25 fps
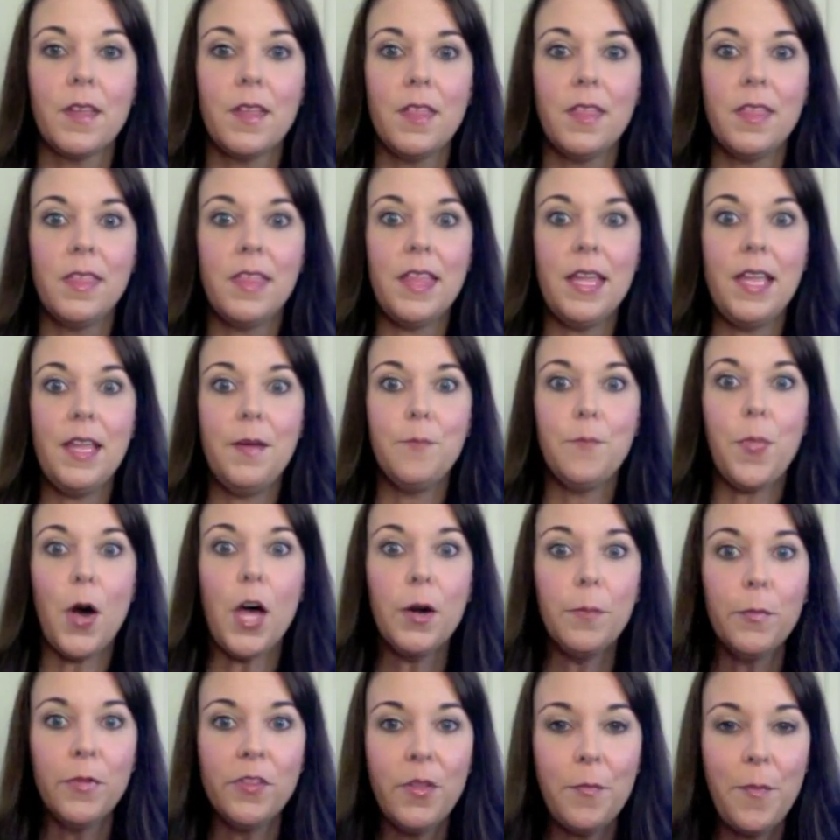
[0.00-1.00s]
the
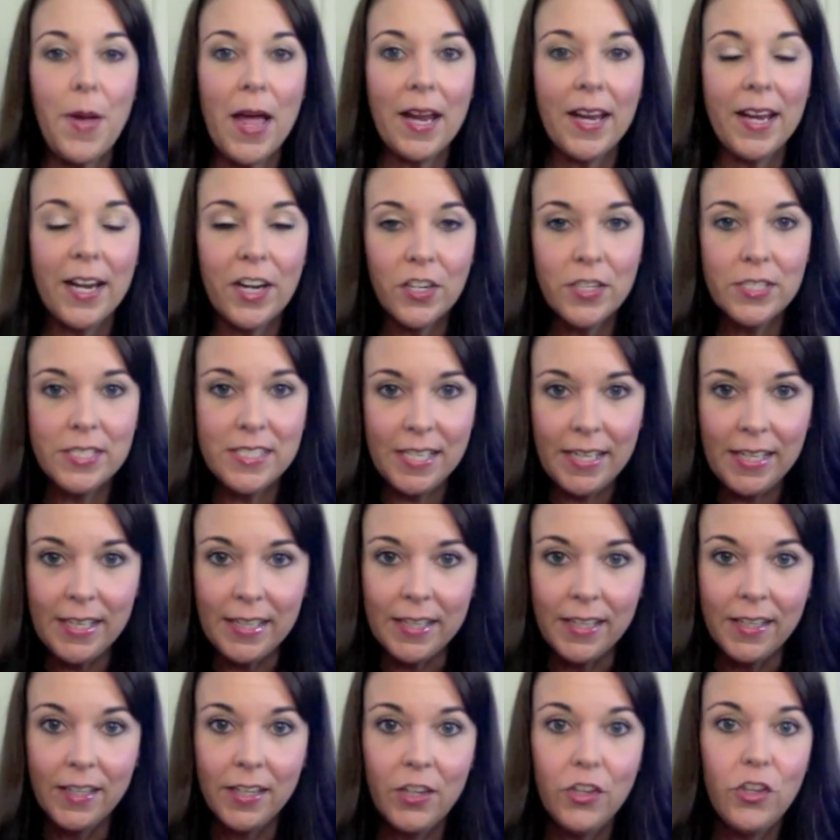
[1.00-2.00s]
bottom of the bag
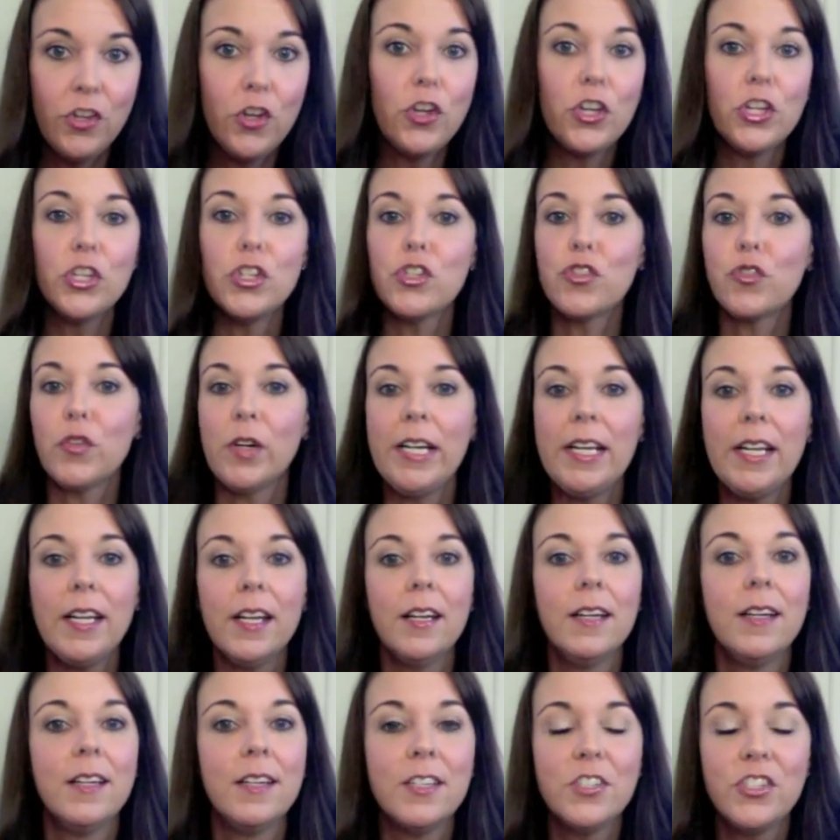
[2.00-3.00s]
guarantee. You can drink
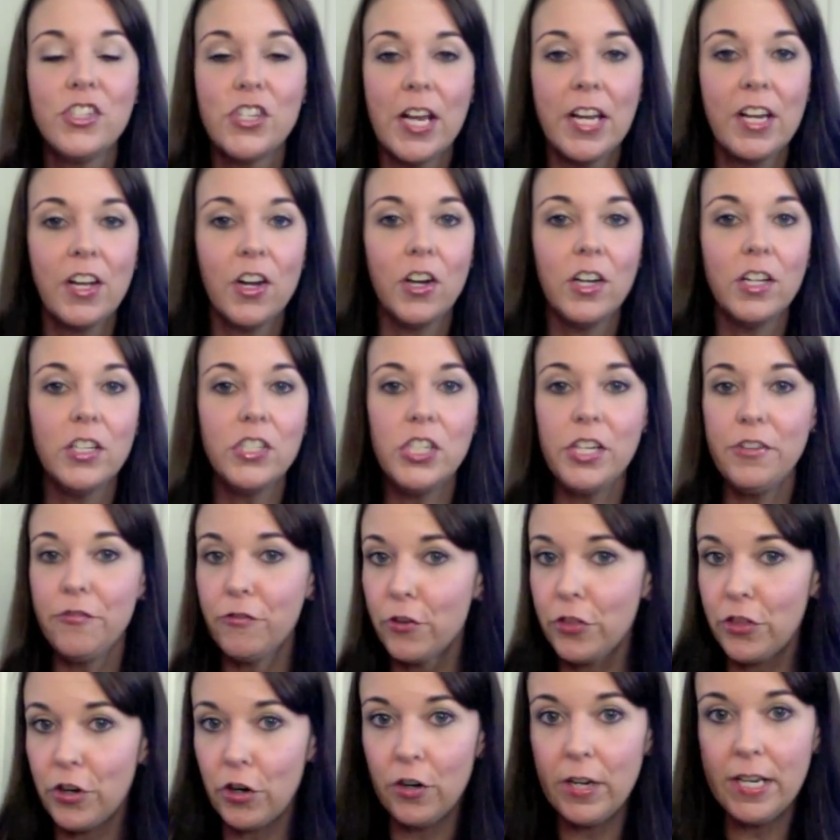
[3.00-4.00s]
Shakeology
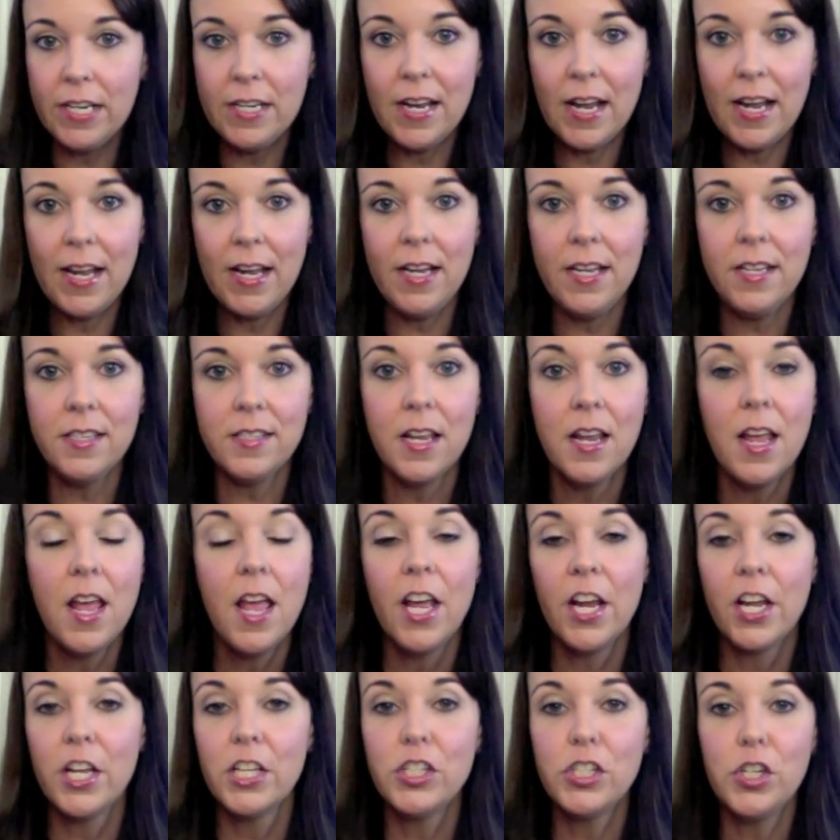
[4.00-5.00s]
for 30 days,
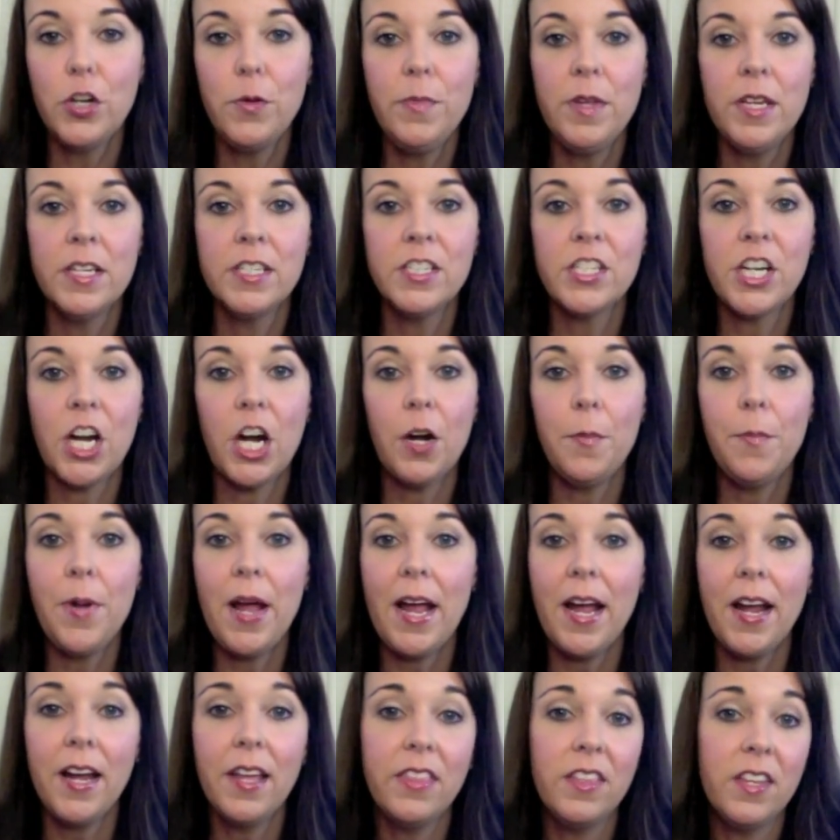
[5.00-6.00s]
consume the entire
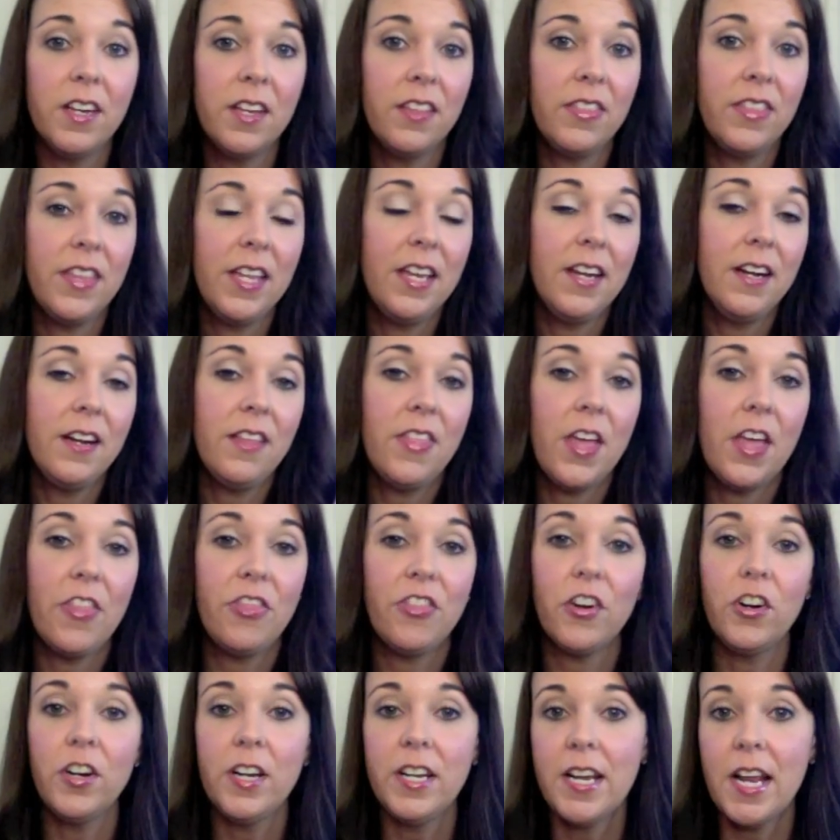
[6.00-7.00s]
bag, and then at the end of that
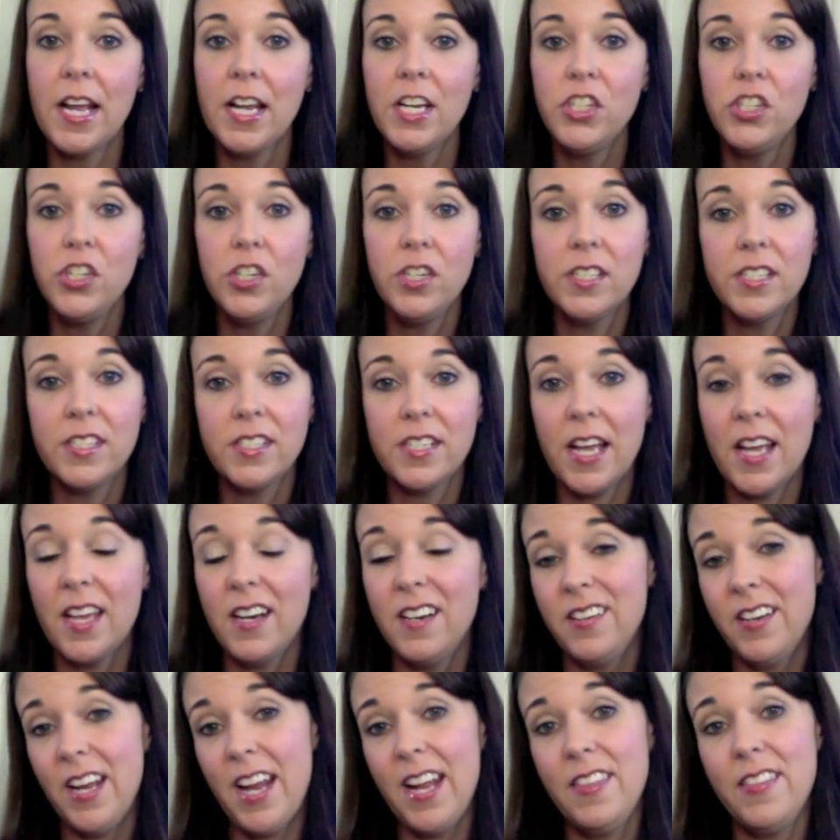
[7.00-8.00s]
30 days, you decide,
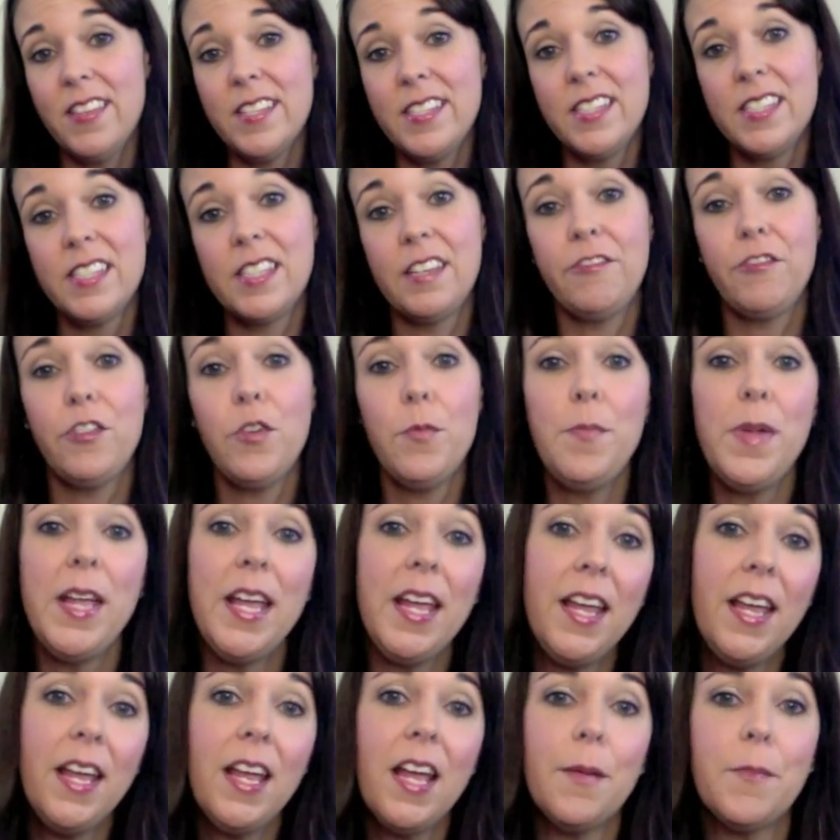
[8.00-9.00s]
hey, this isn't for
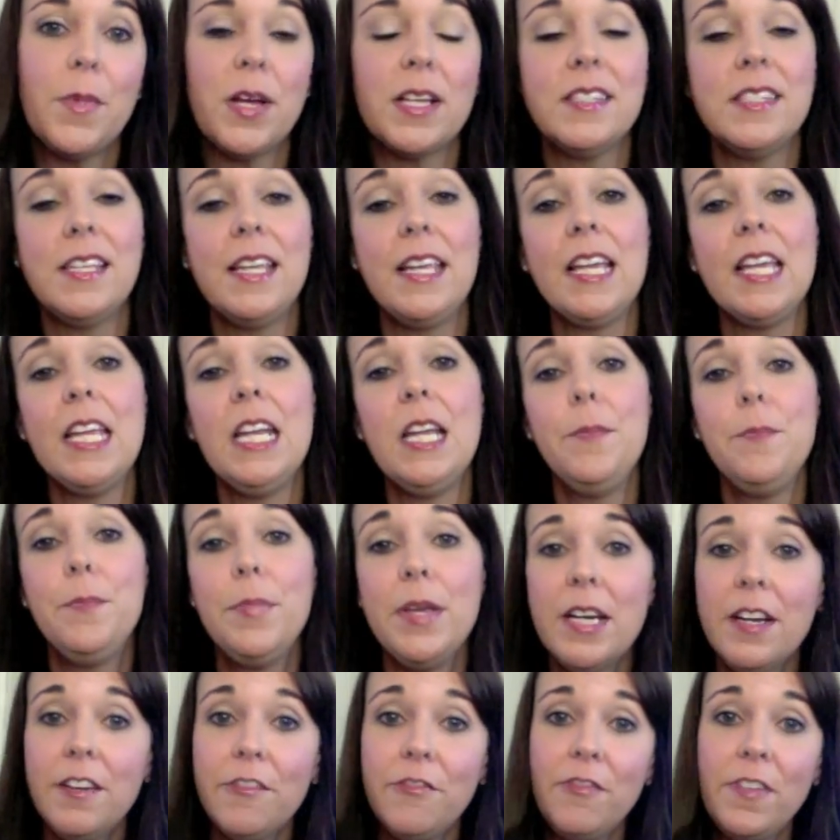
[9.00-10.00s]
me, I'm not seeing any
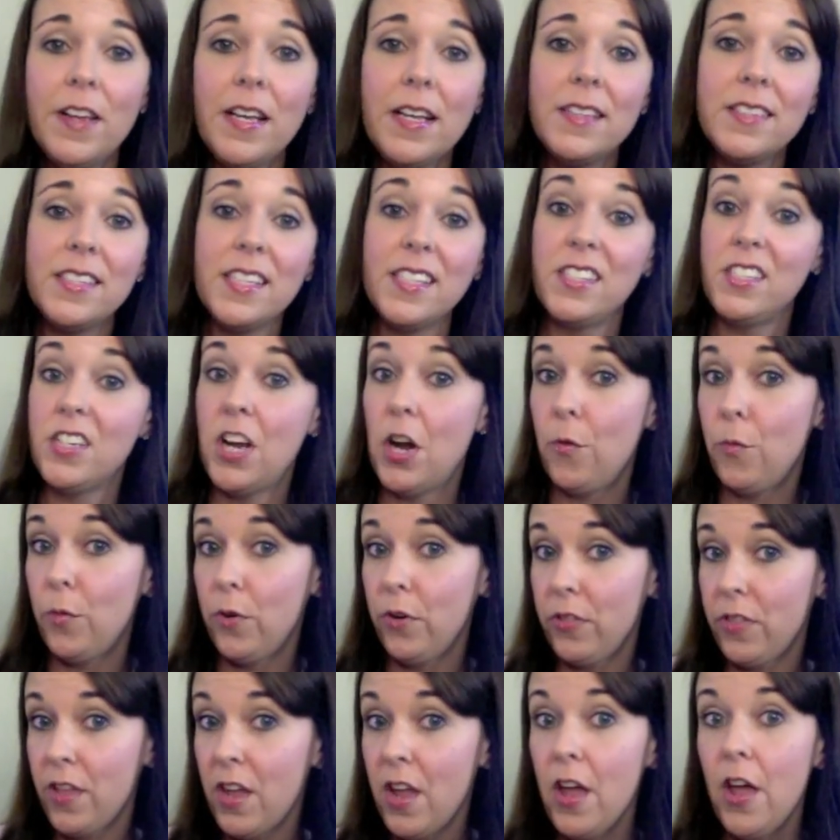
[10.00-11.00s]
benefits, it's not
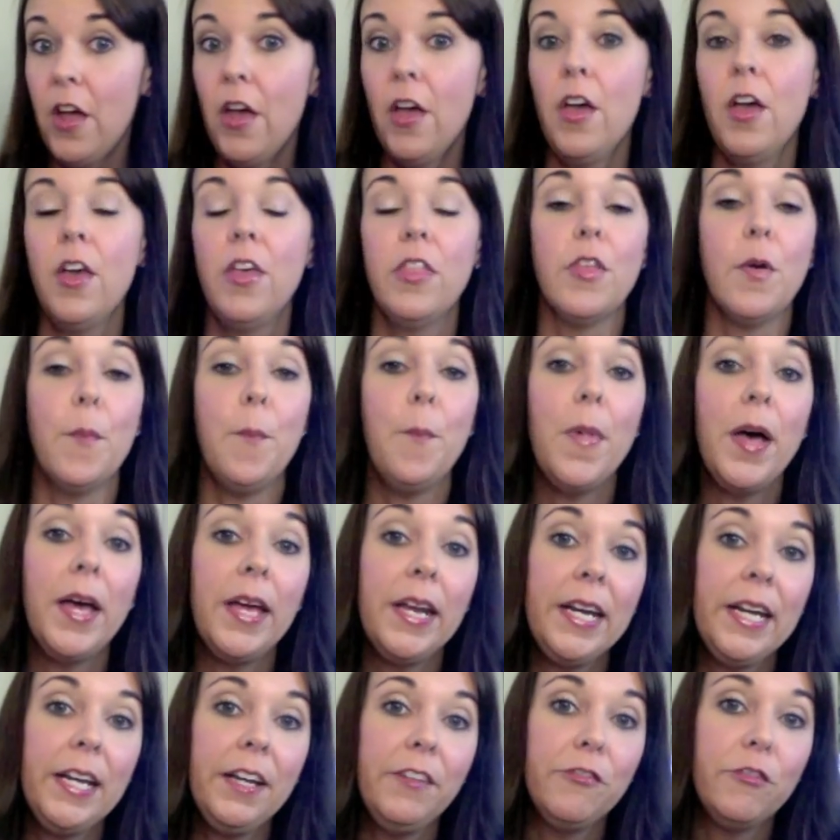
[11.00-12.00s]
worth the
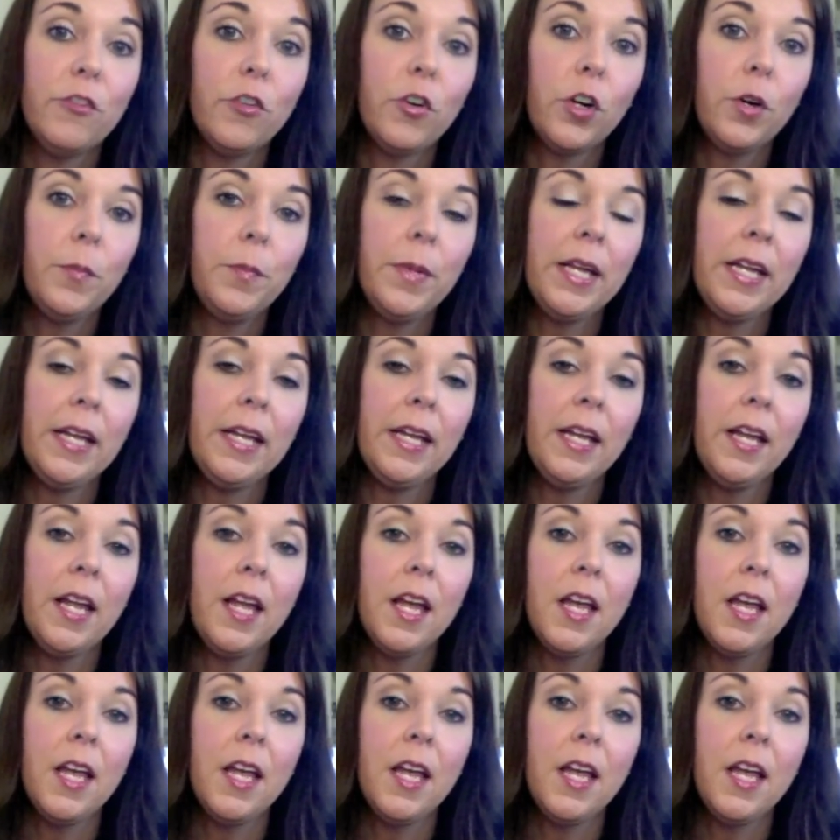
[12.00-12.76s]
money for me.